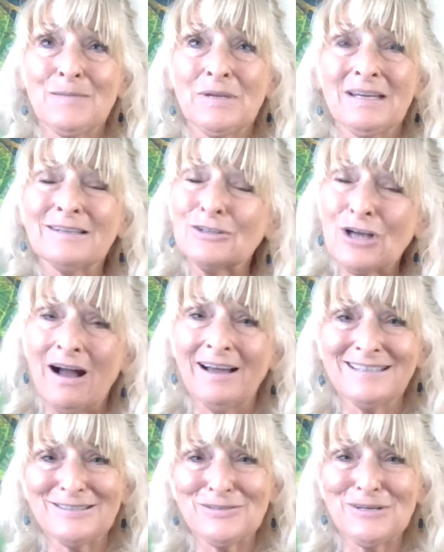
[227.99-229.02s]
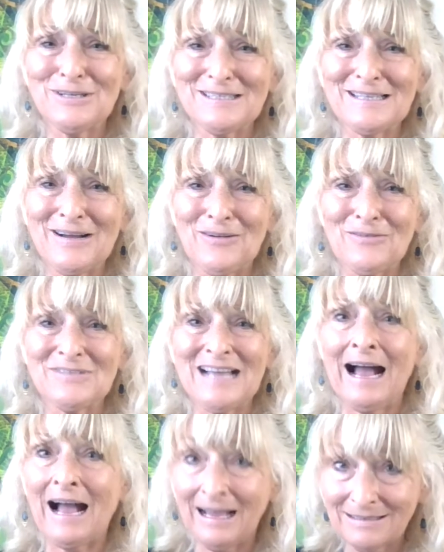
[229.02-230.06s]
be a little kinder to ourselves
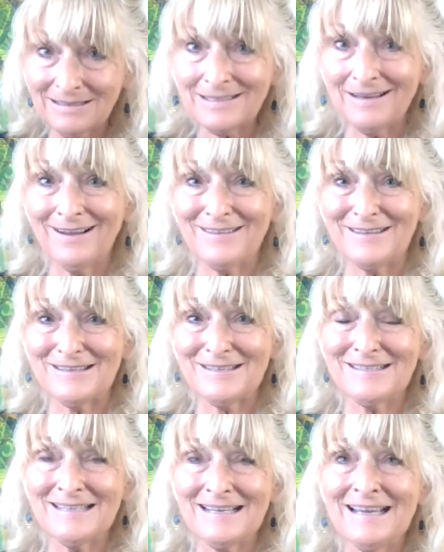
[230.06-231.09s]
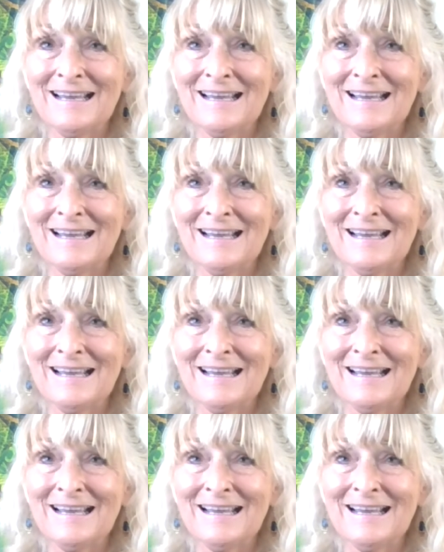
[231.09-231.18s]
and others